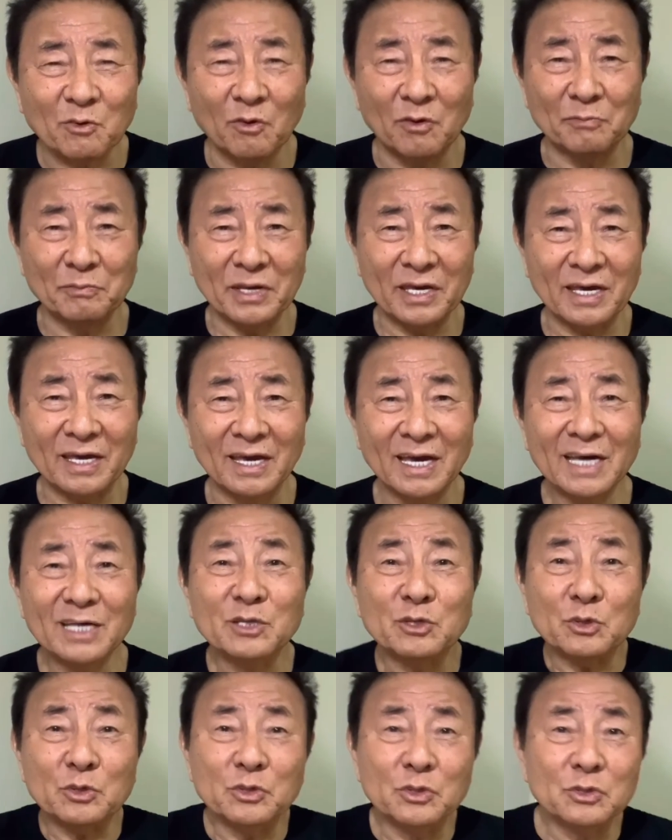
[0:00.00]
for me
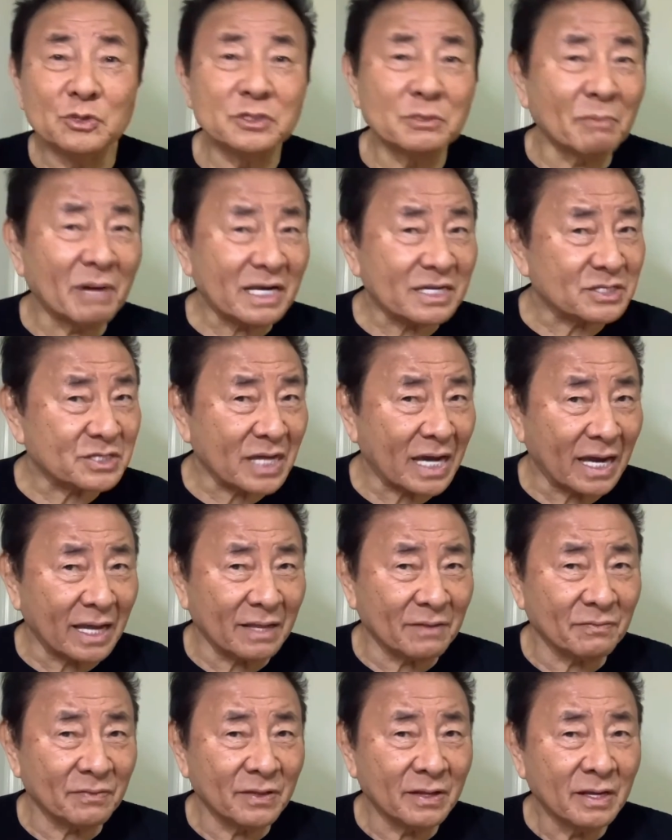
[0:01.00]
to use my
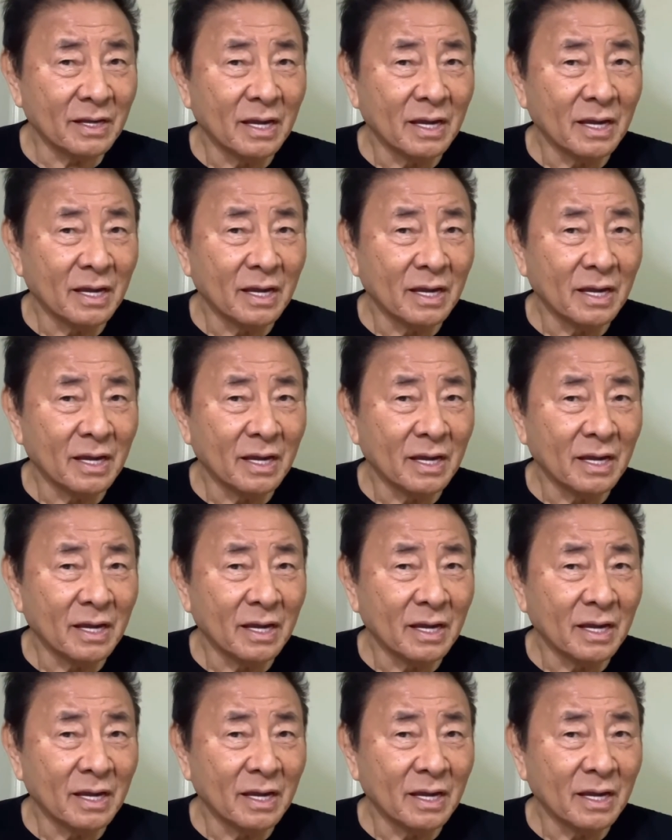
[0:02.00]
son.